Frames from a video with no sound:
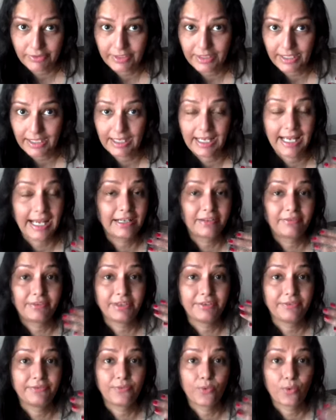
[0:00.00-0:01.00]
had a
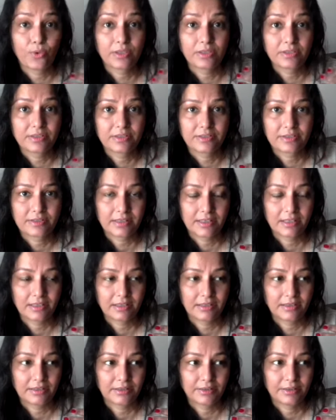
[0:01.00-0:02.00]
very focused
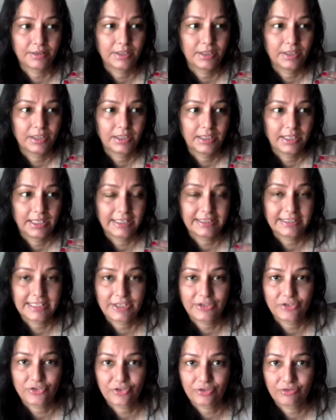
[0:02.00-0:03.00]

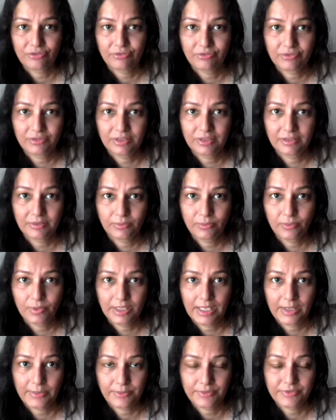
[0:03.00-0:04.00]
attention on what
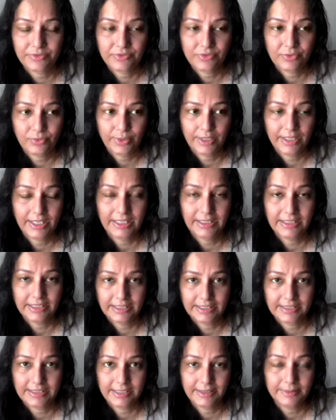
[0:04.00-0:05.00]
I was doing and
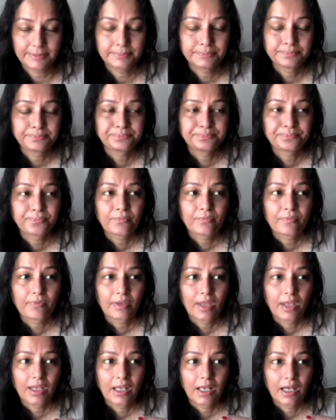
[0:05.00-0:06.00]
eating.
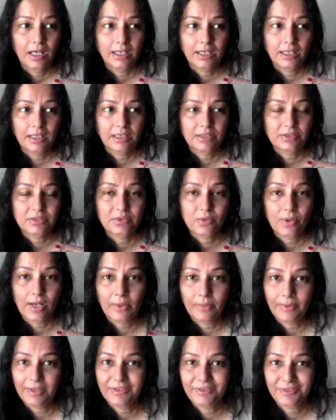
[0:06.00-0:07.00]
So I
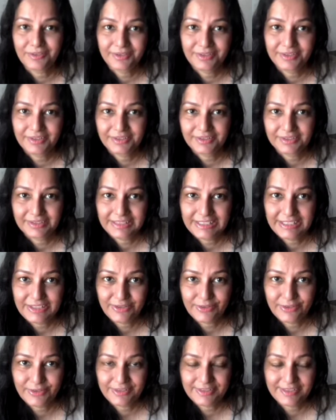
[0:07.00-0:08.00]
went on a
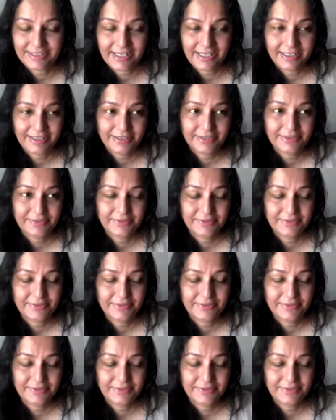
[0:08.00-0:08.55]
detox diet